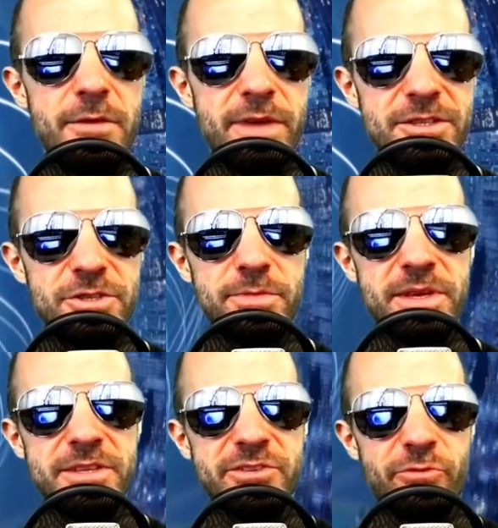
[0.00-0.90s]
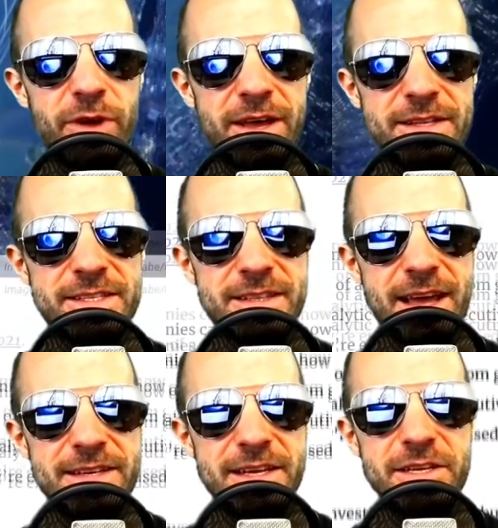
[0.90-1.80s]
VentureBeat writes
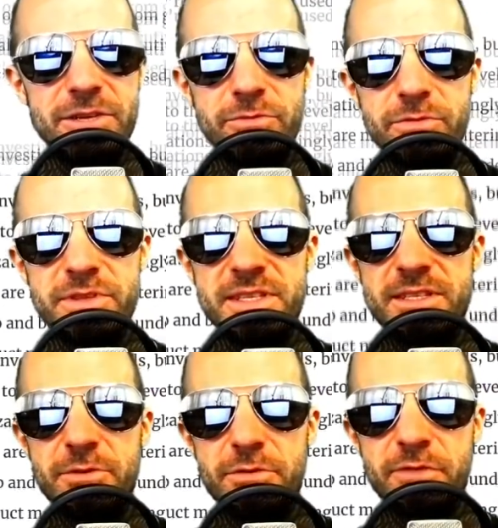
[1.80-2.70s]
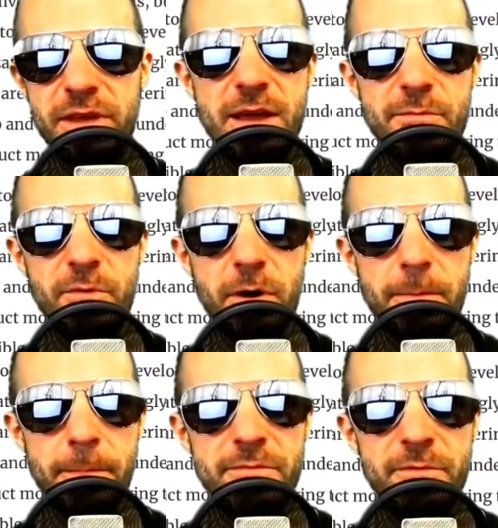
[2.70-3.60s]
that a new survey
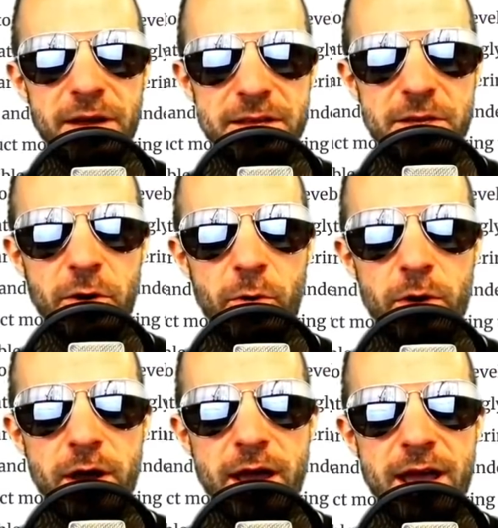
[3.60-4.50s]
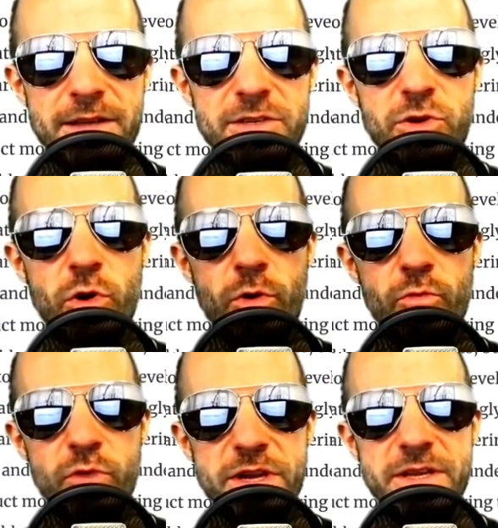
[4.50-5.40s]
from FICO and
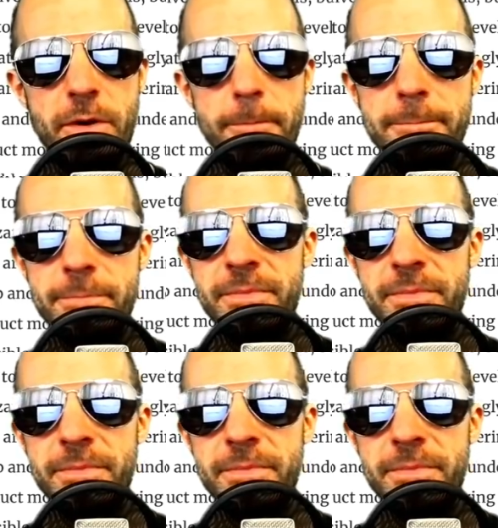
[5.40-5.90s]
Corinium,